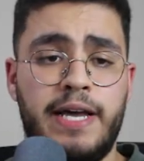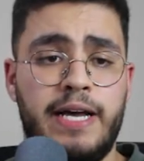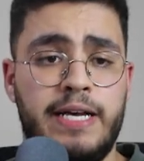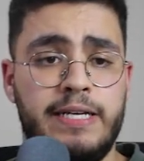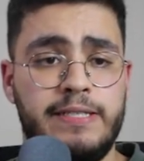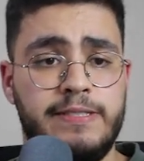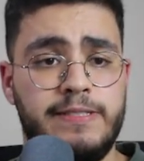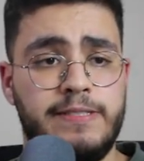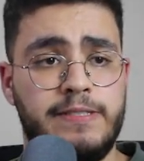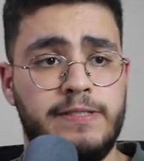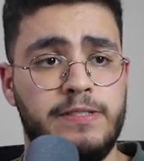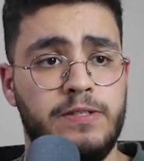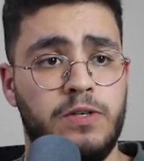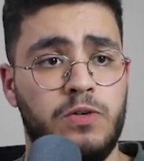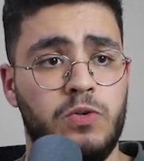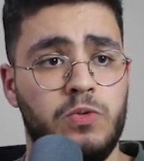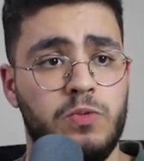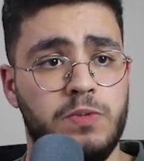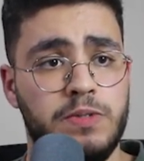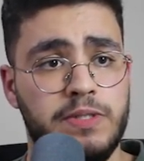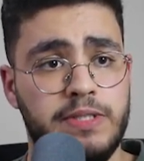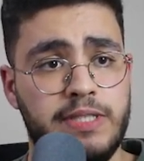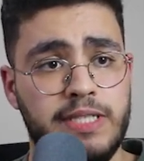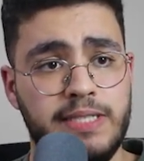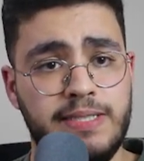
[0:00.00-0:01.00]
guys, so
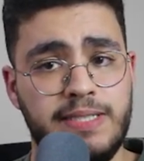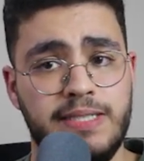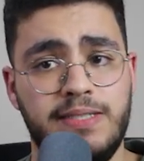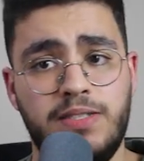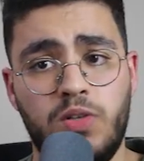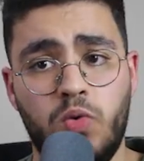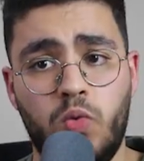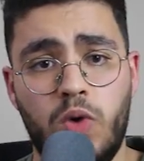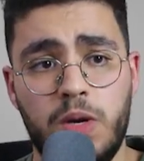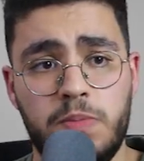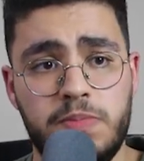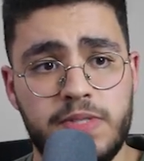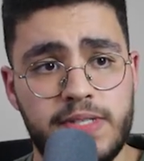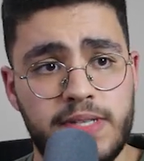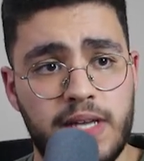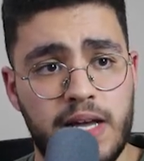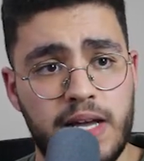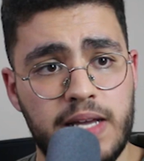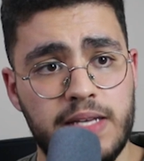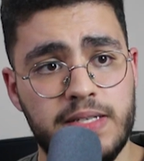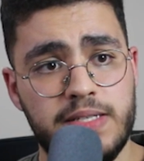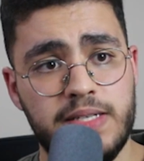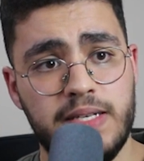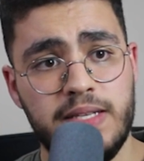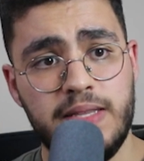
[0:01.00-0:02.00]
this is the
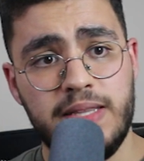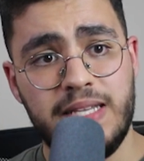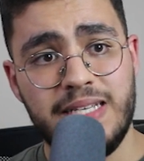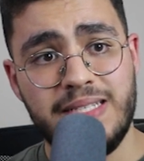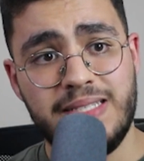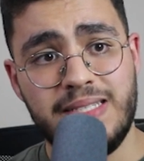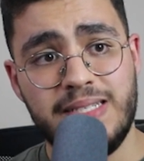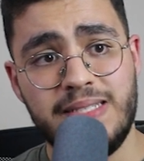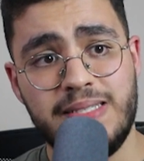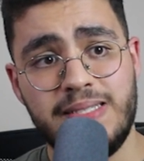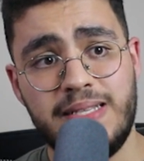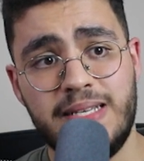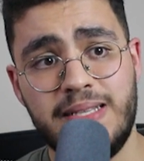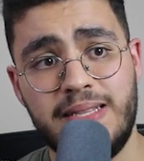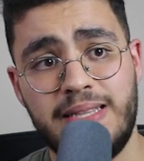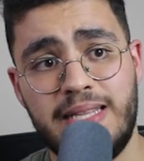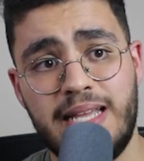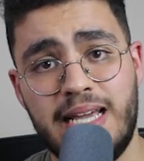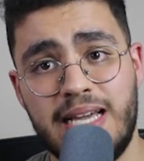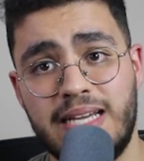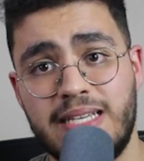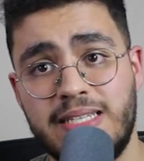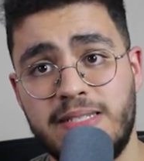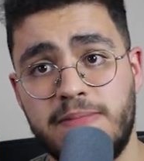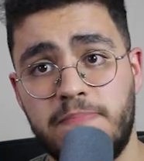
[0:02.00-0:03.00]
website and this is the
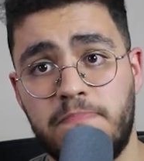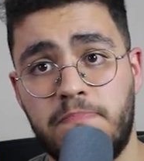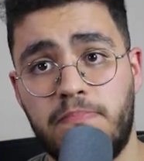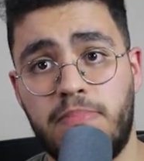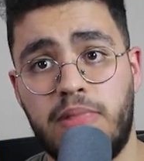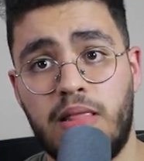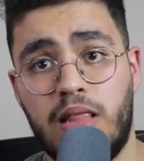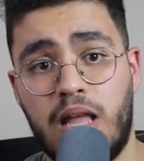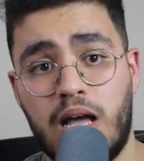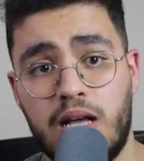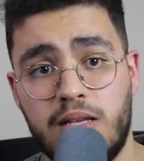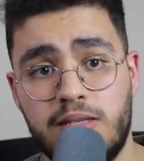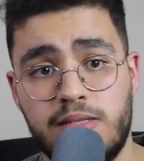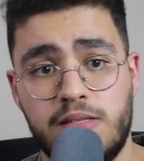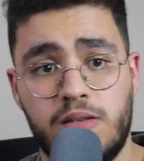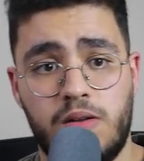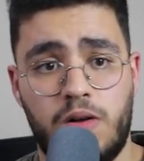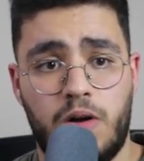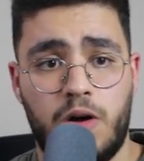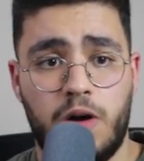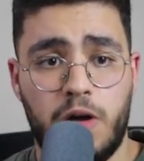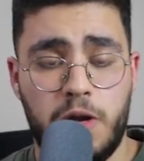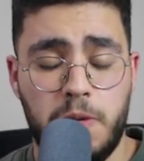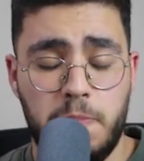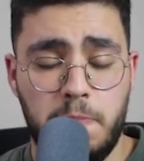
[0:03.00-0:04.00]
Dex Plus
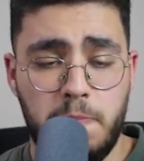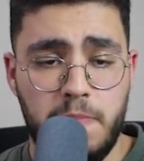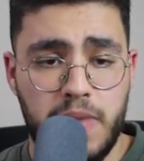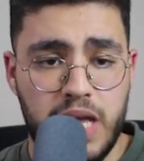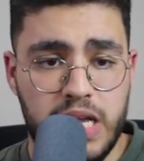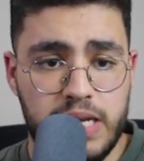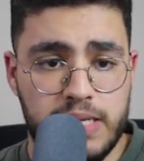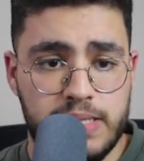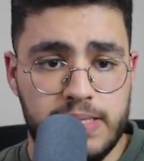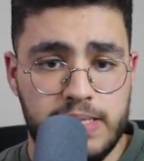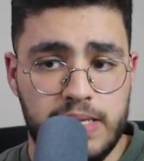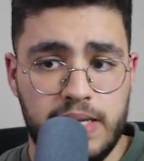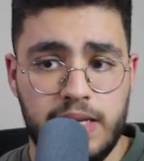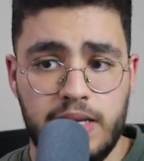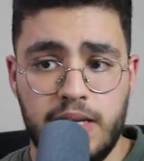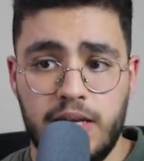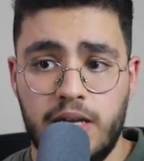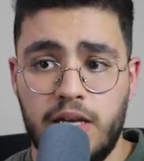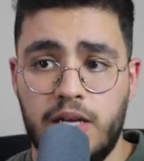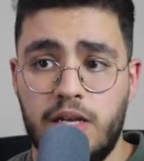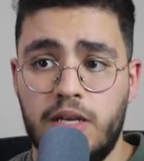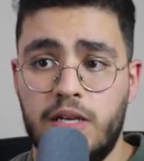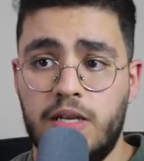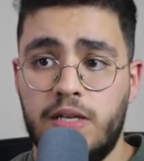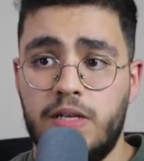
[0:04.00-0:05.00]
on Mexi.
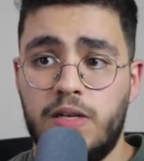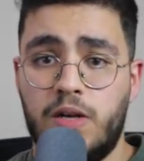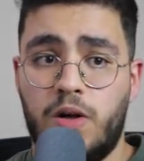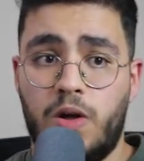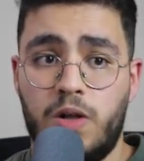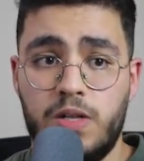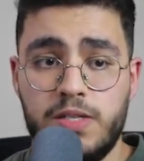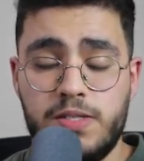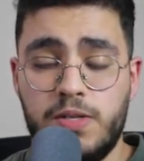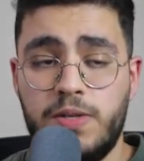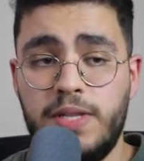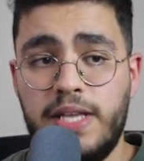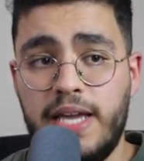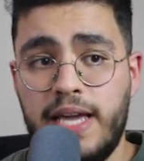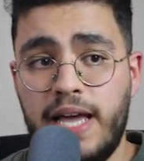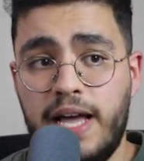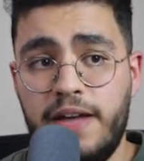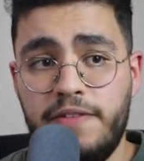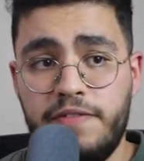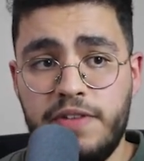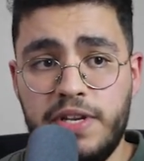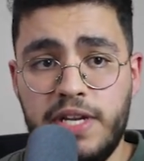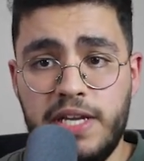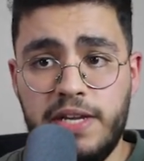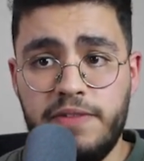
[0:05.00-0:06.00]
Also, they
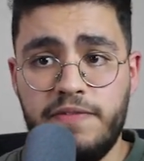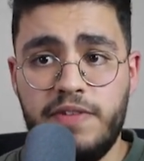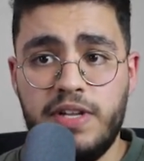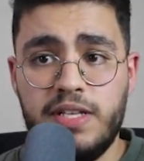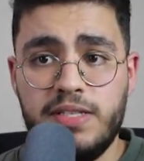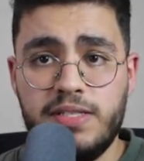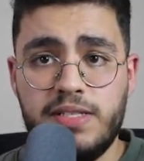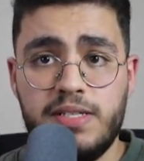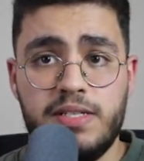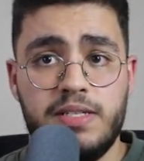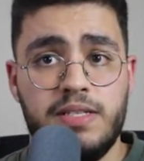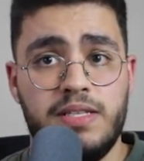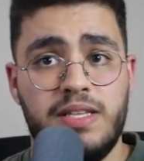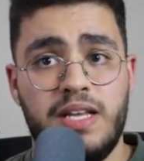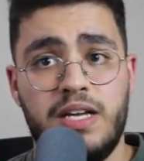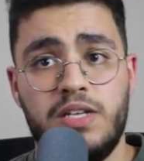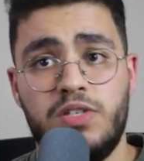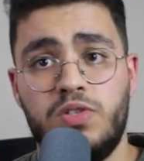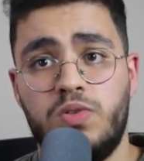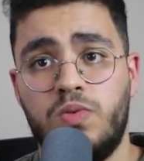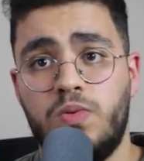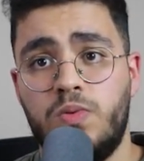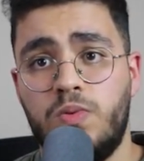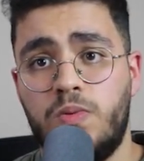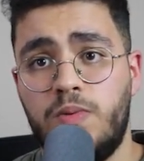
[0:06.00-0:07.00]
have an event
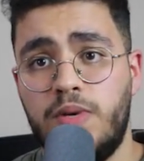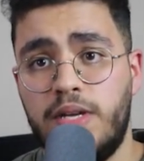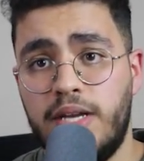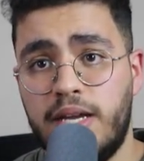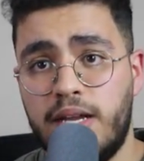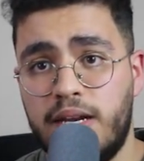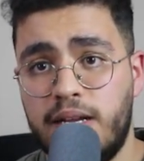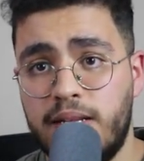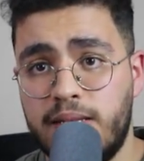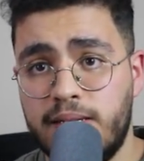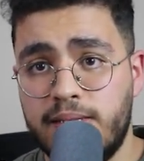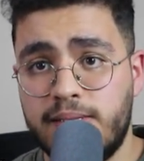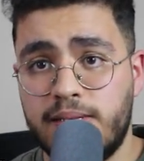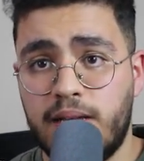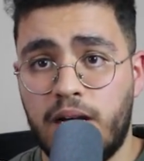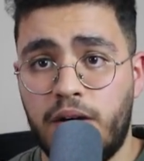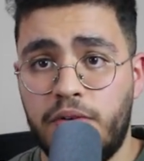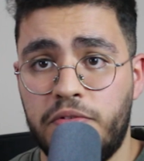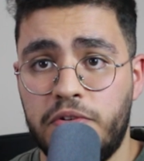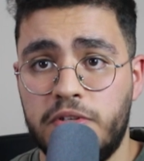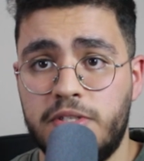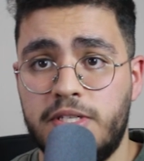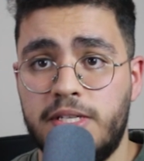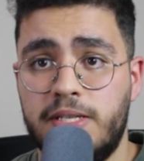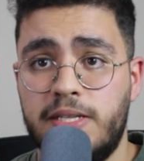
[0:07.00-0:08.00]
that we're gonna
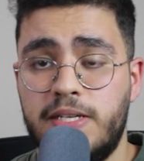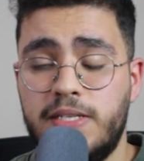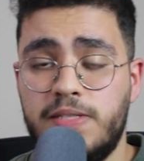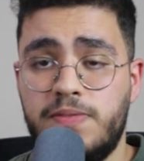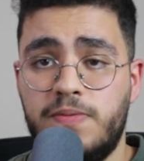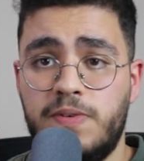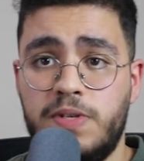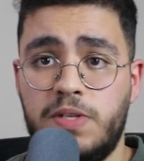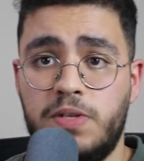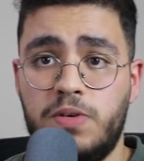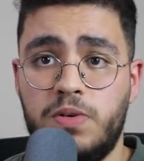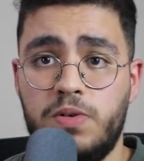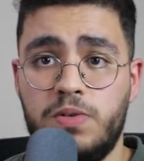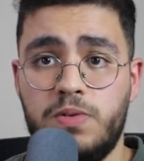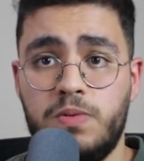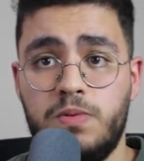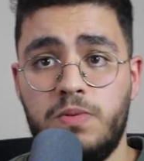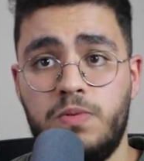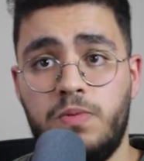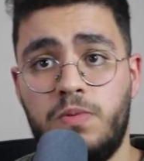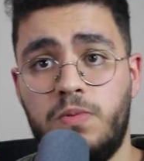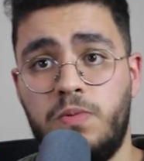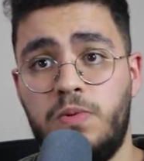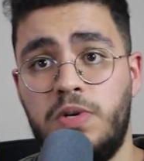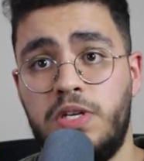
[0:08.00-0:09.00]
discover in this video,
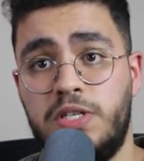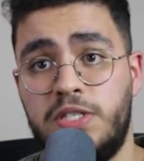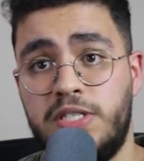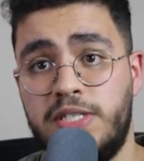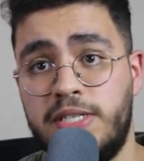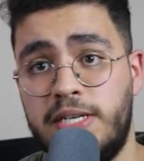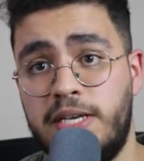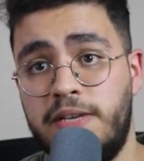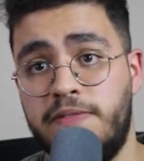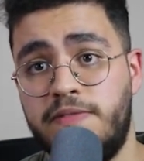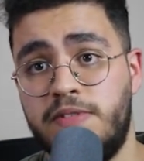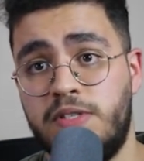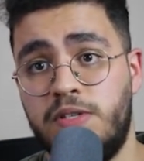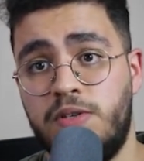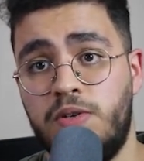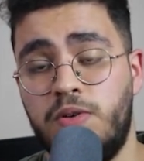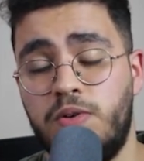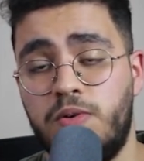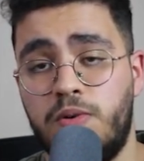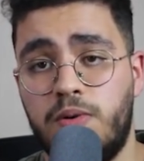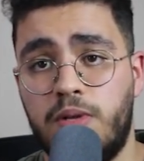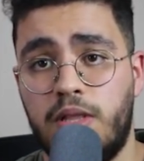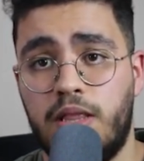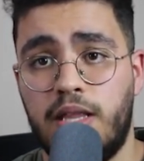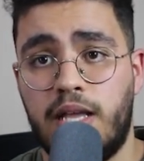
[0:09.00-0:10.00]
which gives
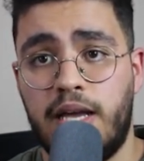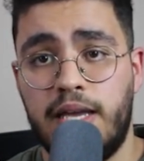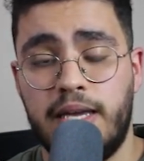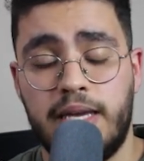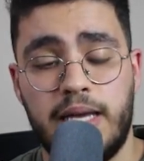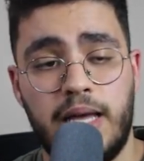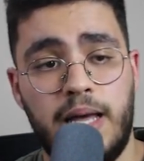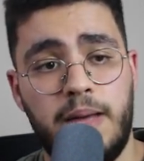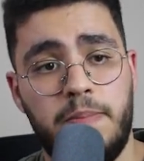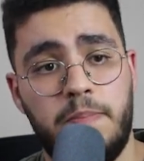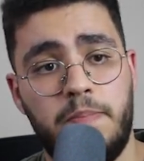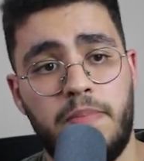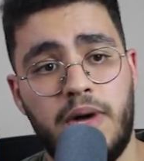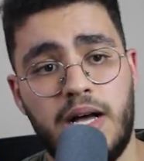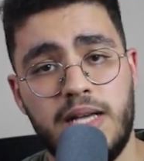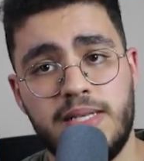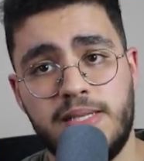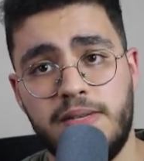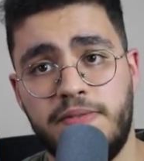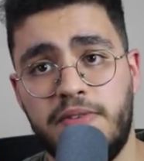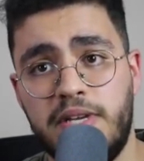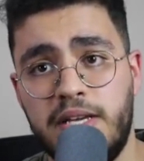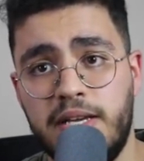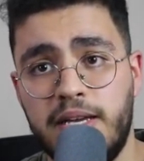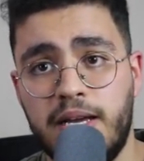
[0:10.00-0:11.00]
you like a
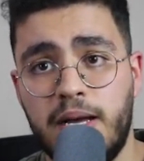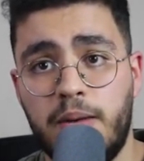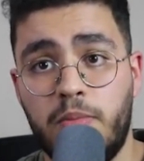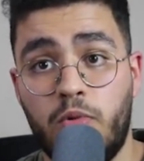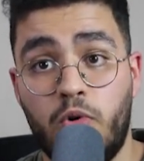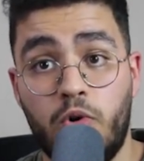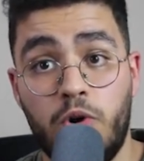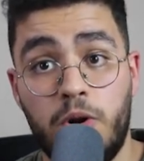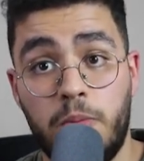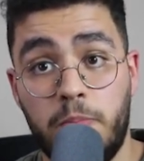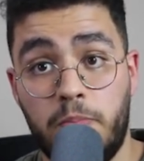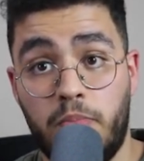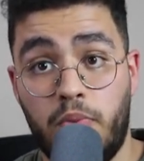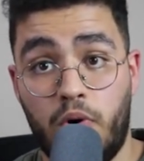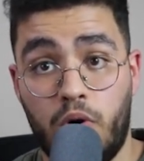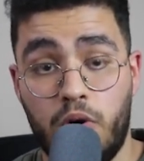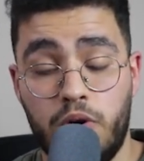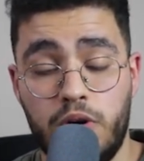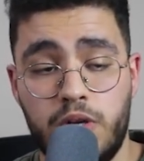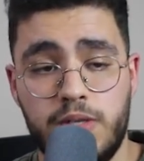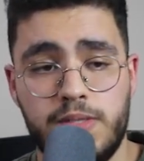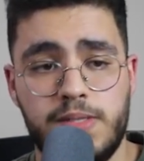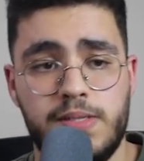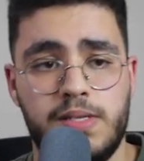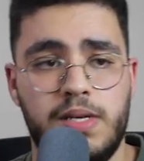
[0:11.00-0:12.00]
passive income or a
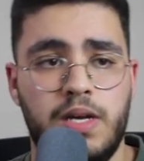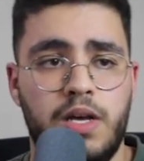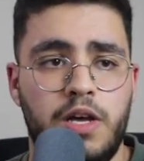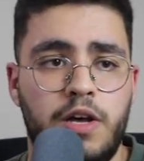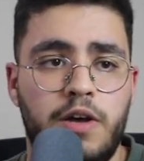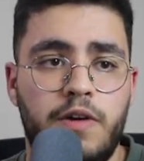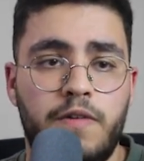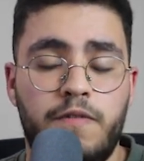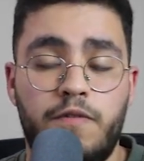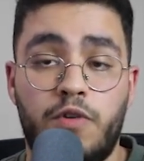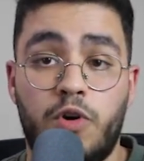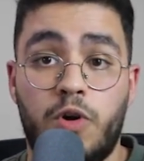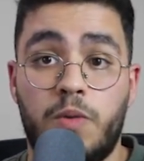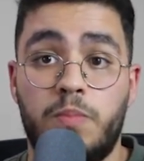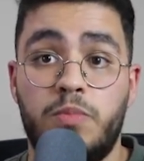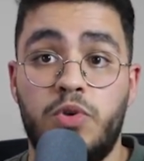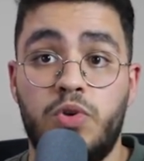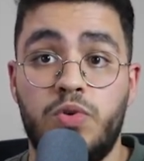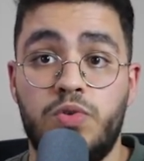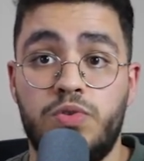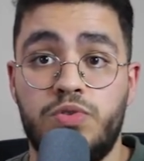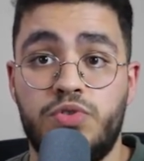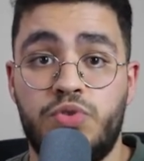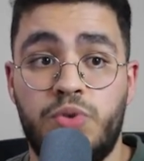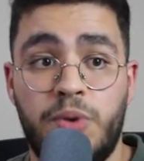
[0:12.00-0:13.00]
bonus from
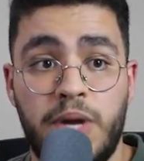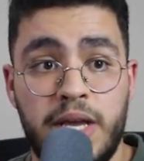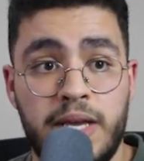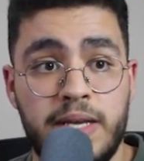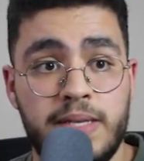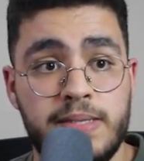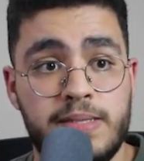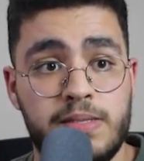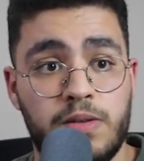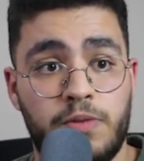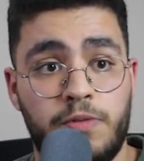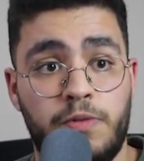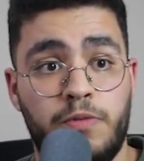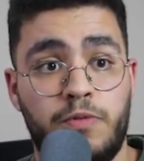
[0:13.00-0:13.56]
your trades or